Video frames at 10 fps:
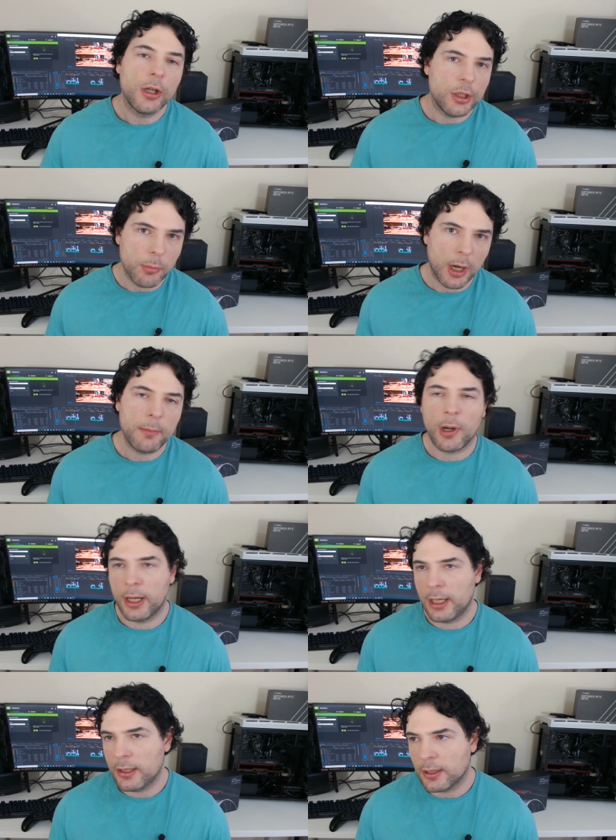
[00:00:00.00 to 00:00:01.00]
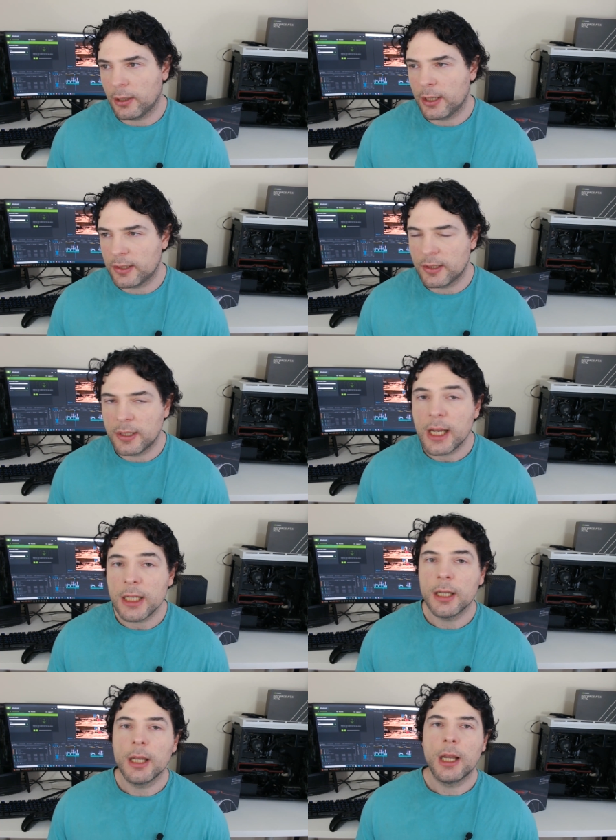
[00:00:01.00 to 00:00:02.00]
You might buy an Intel
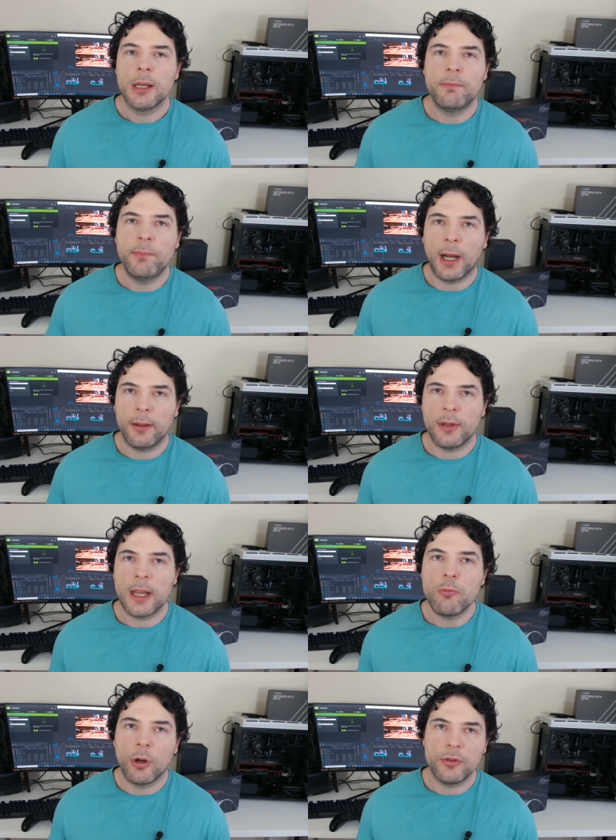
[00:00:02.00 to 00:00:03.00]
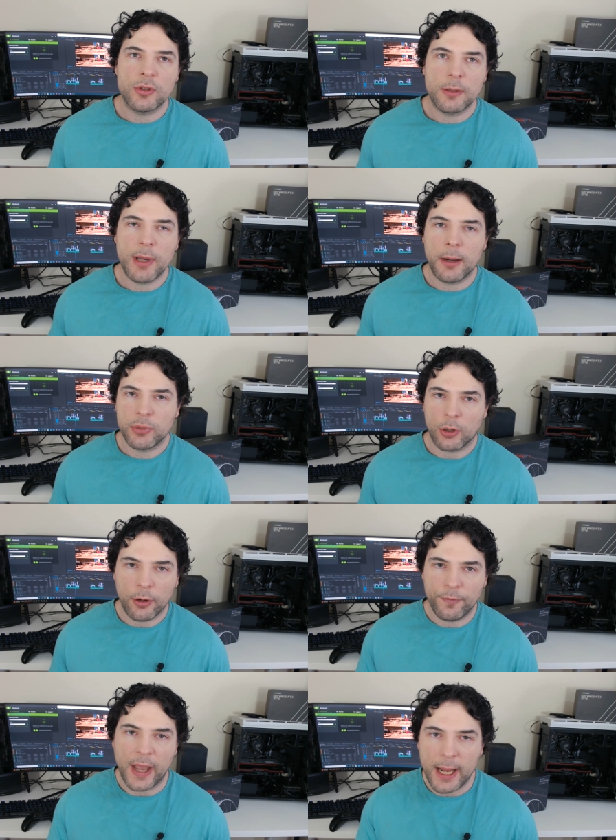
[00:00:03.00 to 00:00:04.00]
SSD, but they want to be able to offer